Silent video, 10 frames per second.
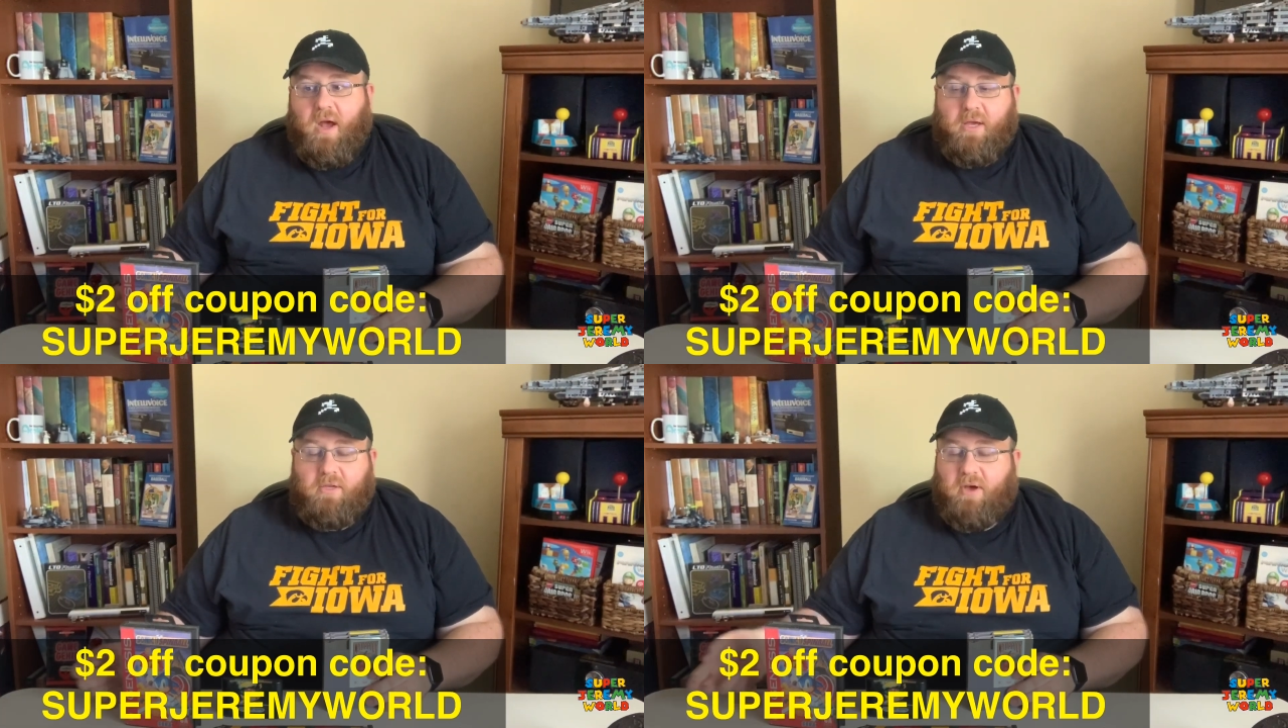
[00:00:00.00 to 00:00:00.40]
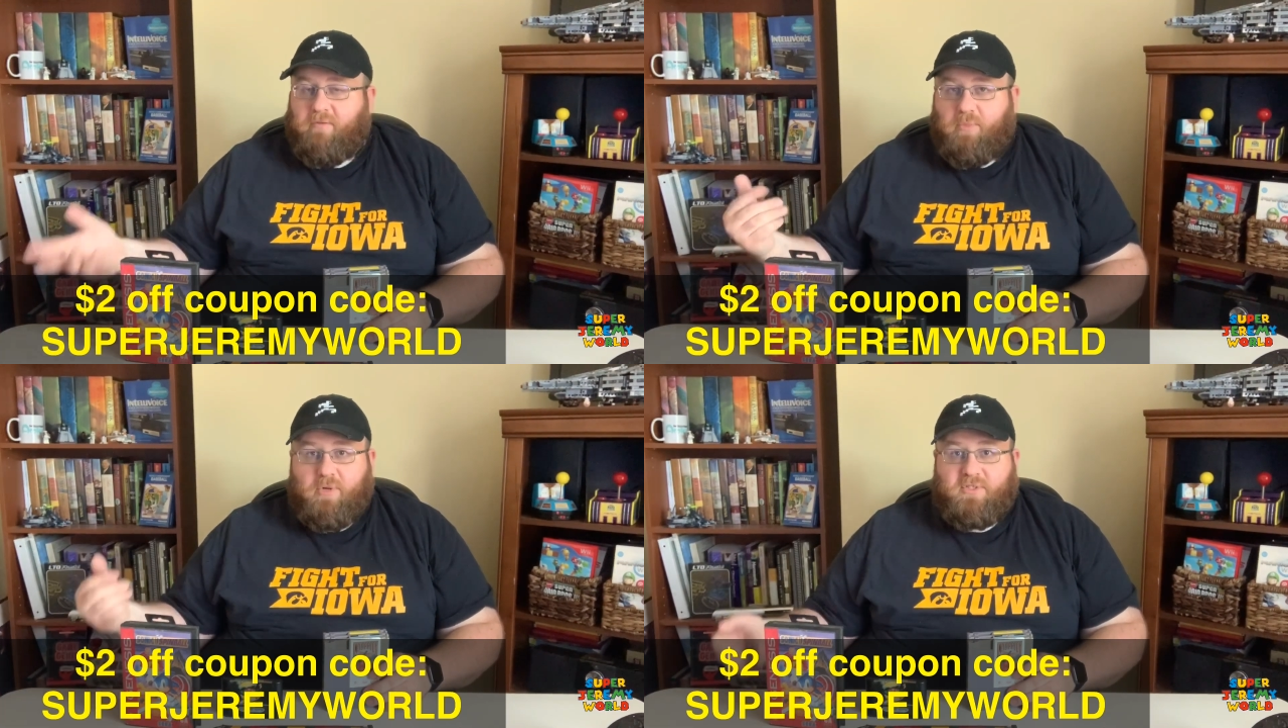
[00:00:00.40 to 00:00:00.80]
You'll have
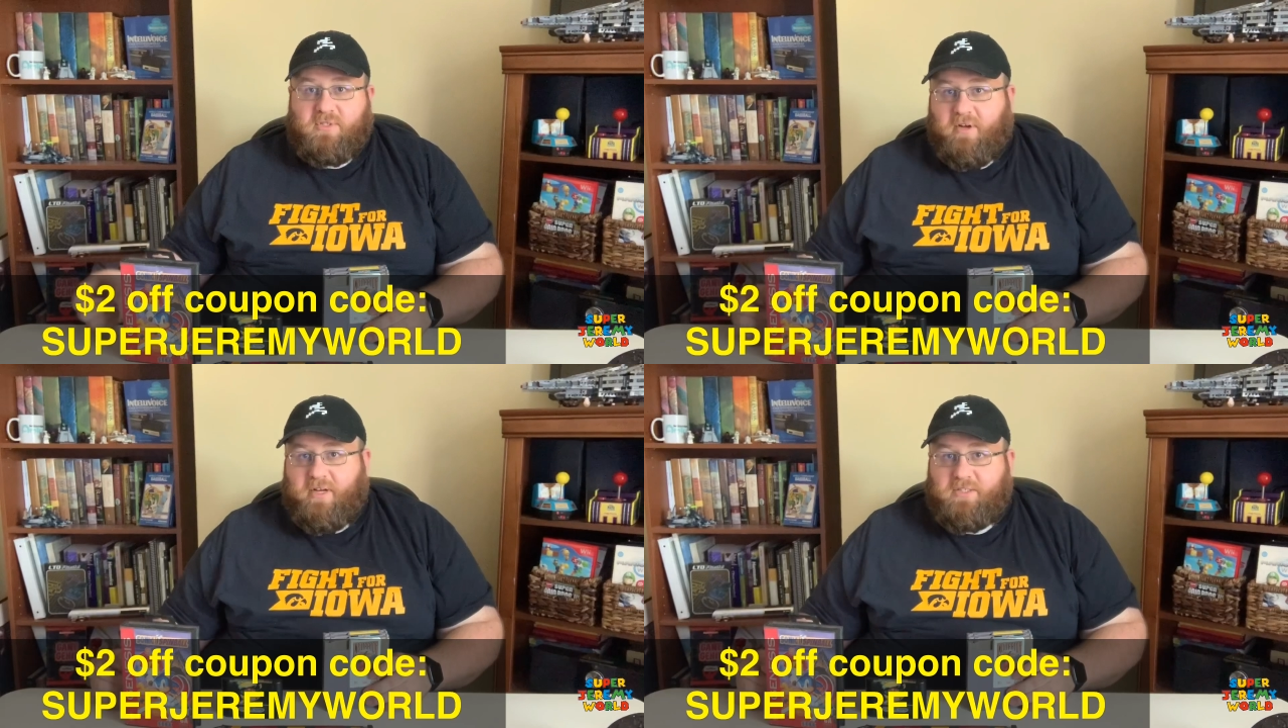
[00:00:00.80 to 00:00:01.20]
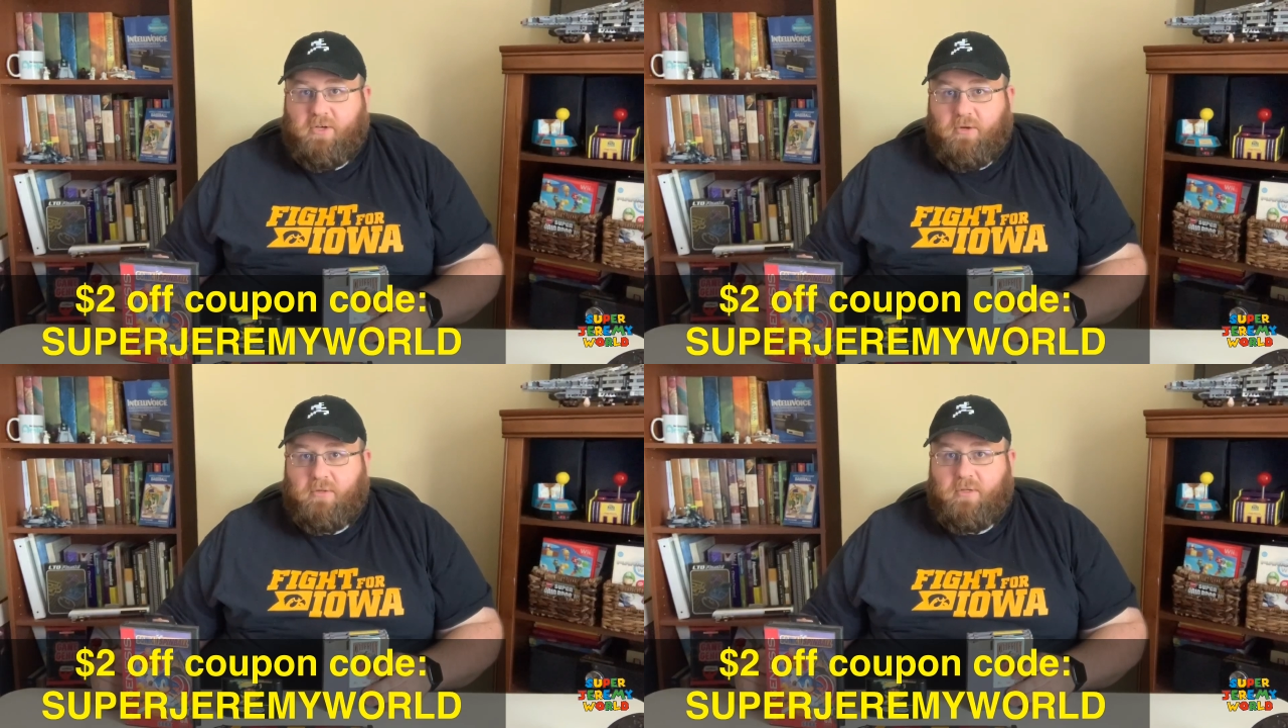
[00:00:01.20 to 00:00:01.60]
a personalized
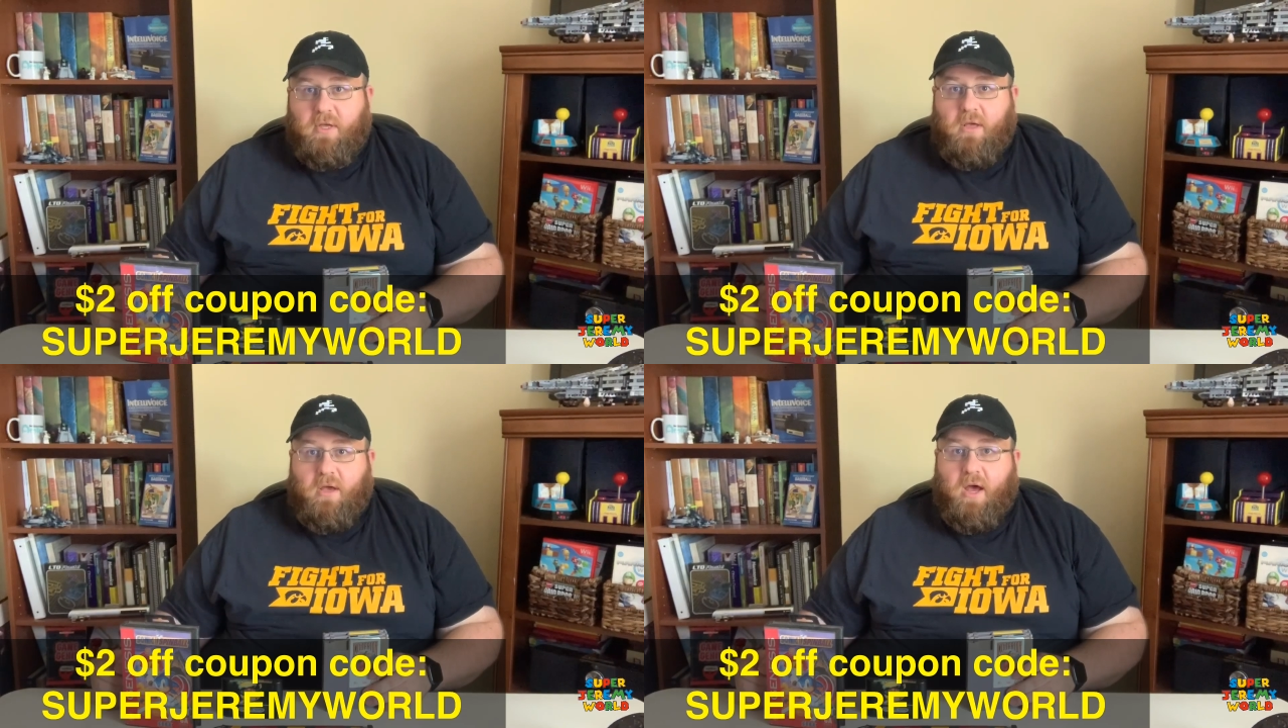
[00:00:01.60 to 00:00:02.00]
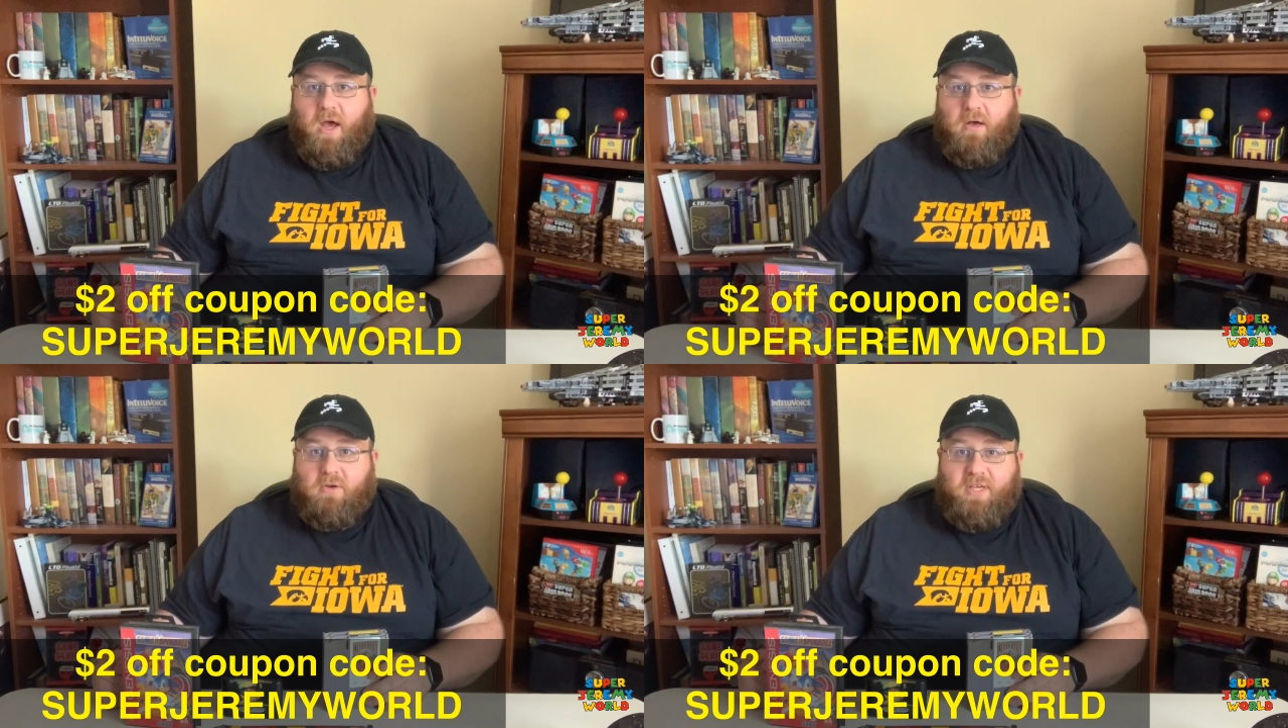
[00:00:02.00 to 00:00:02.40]
code,
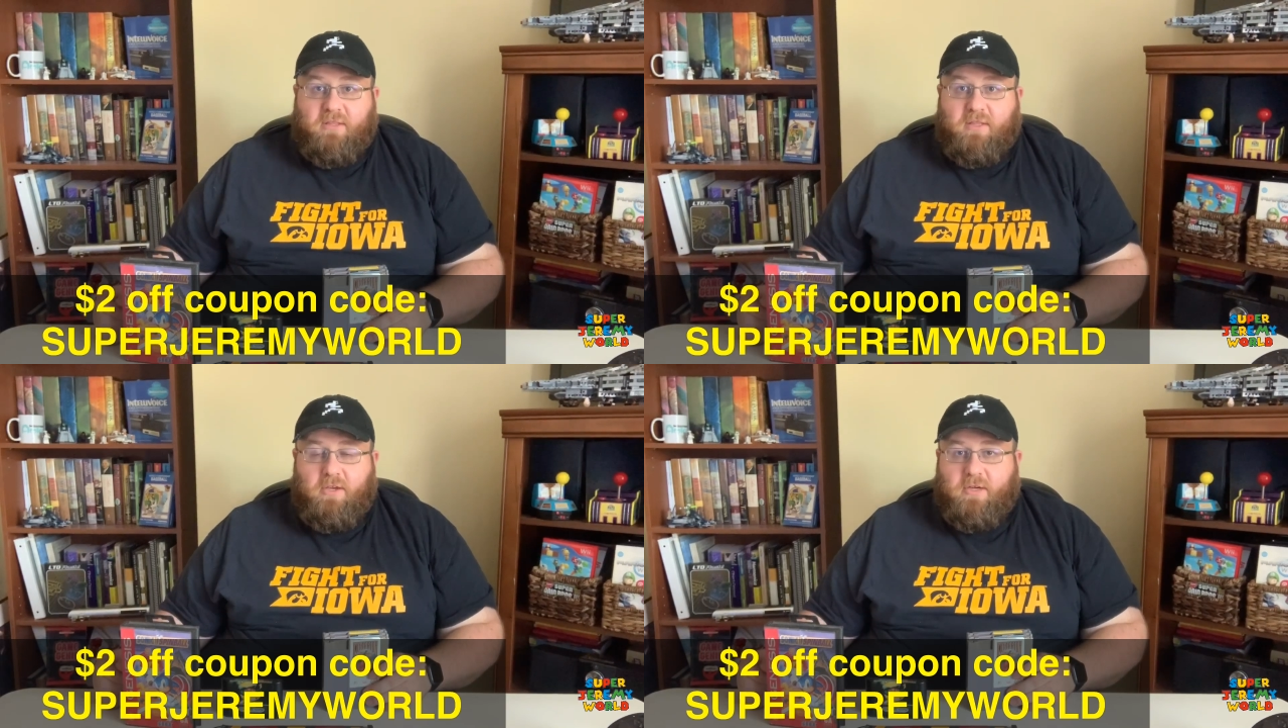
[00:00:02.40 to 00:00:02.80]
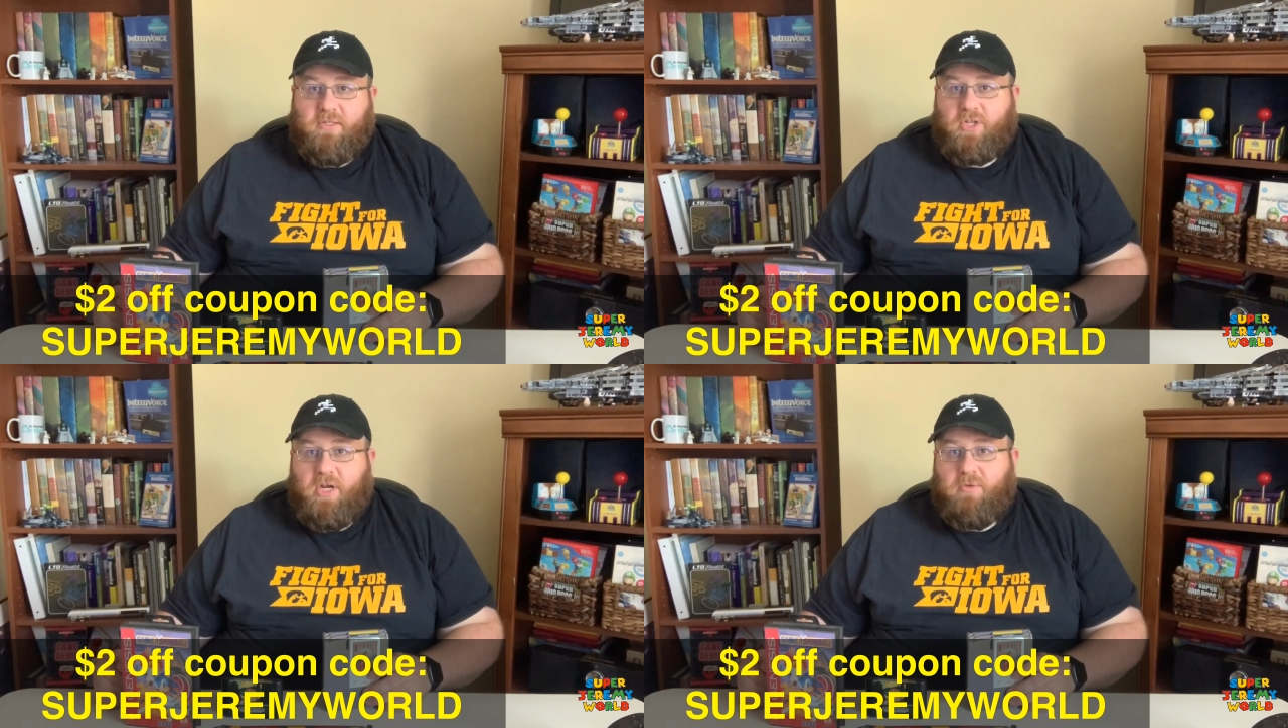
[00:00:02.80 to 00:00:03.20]
a link that you can
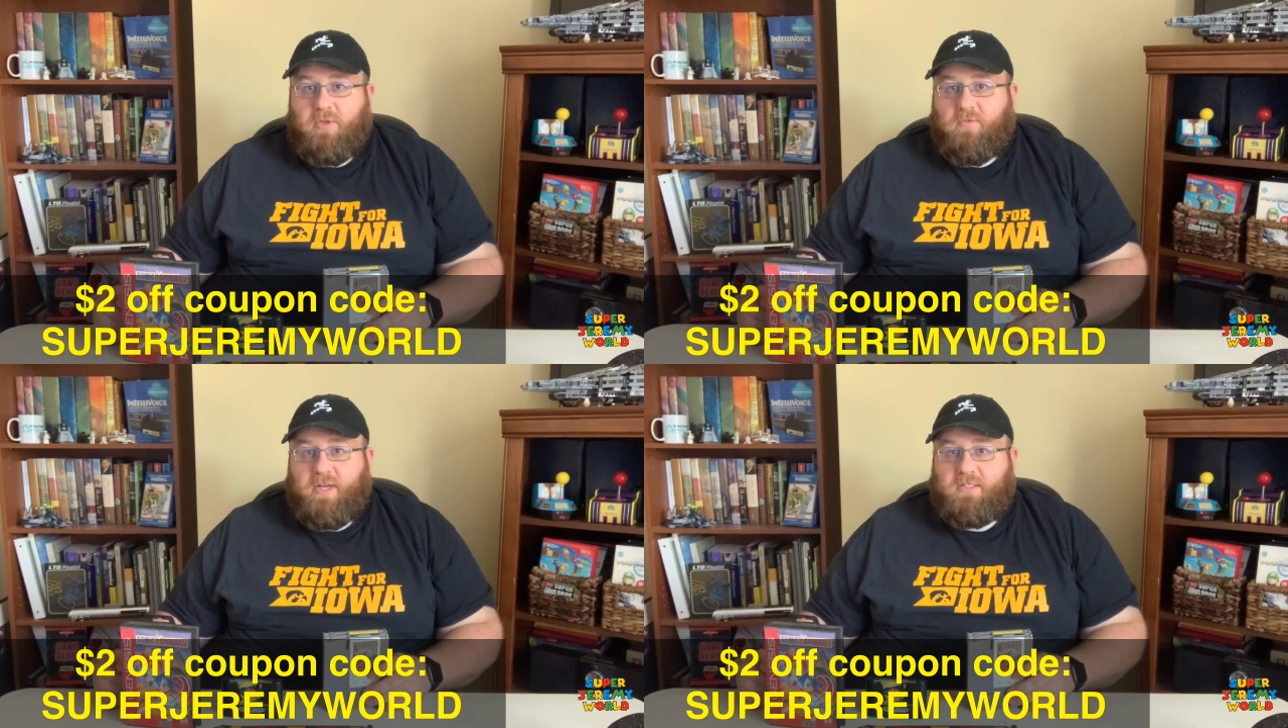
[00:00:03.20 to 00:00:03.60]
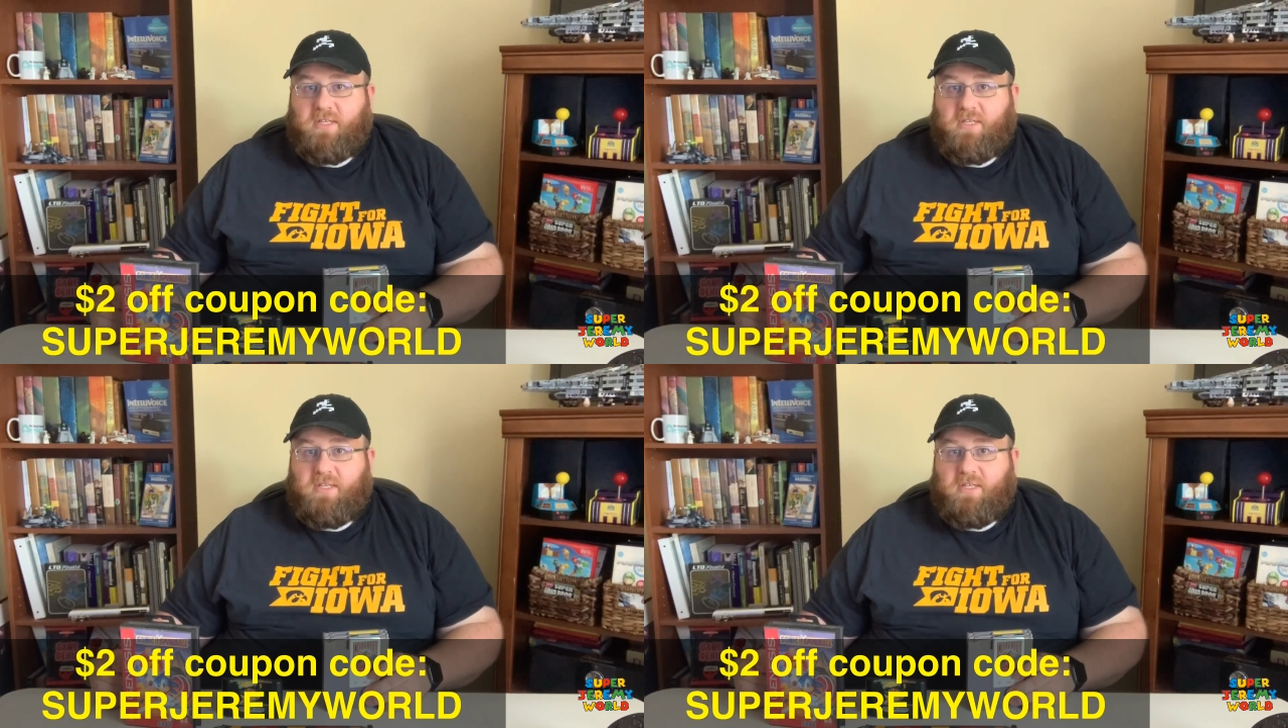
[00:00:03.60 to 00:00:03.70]
share with your friends,